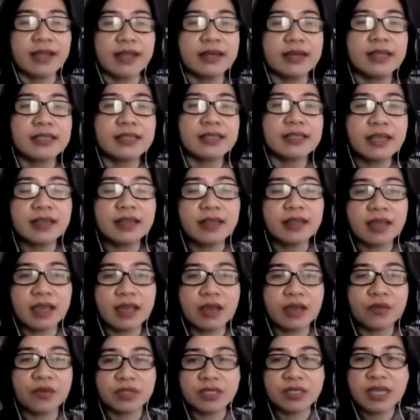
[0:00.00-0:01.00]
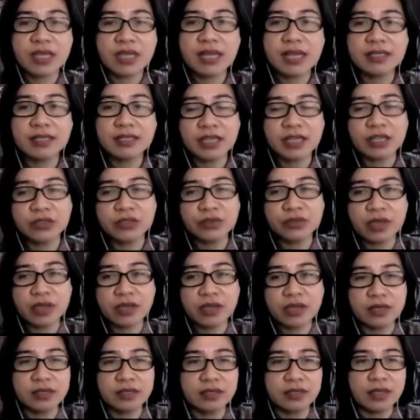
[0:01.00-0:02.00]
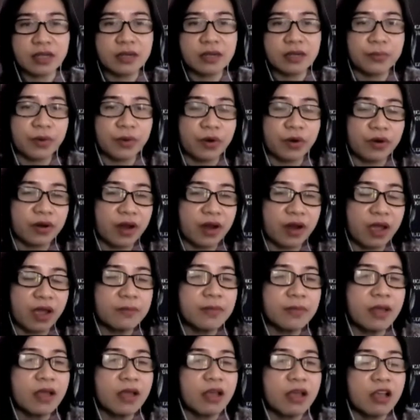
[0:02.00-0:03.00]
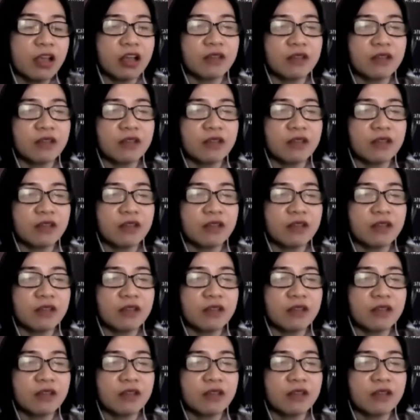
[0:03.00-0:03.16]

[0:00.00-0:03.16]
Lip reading: then the setting was the English Education Study Program